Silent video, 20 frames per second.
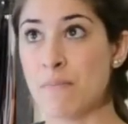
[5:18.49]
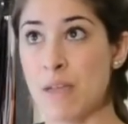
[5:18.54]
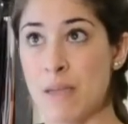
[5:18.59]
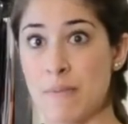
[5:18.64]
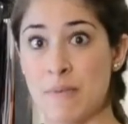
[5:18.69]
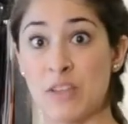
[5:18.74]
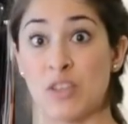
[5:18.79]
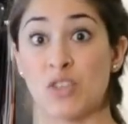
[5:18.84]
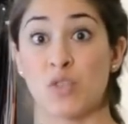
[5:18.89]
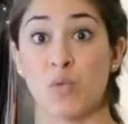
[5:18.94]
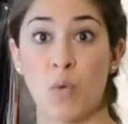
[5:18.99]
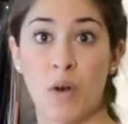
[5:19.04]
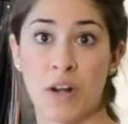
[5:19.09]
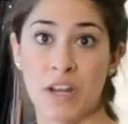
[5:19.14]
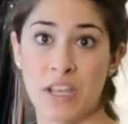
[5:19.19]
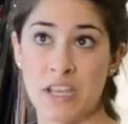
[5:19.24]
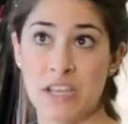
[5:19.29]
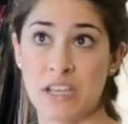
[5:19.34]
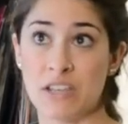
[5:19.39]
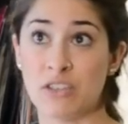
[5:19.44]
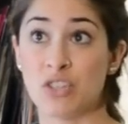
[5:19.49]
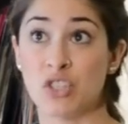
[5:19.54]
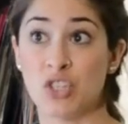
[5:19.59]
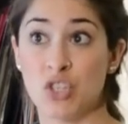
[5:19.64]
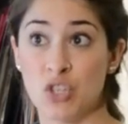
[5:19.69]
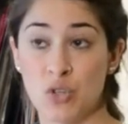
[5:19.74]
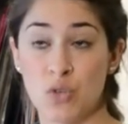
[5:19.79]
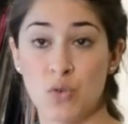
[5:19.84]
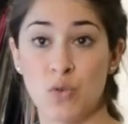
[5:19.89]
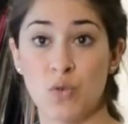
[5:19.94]
maybe 20
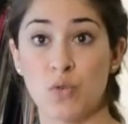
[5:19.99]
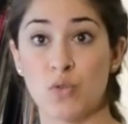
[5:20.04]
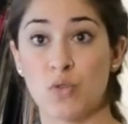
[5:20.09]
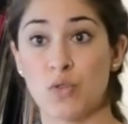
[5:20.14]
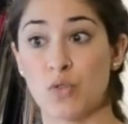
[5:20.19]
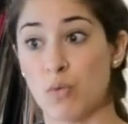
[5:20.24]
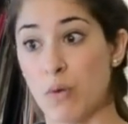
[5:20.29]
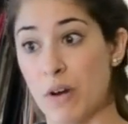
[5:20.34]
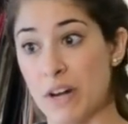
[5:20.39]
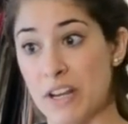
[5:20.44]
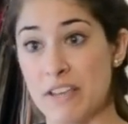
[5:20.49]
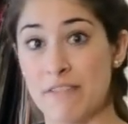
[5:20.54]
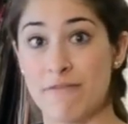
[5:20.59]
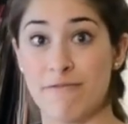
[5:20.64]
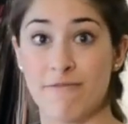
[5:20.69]
to 25%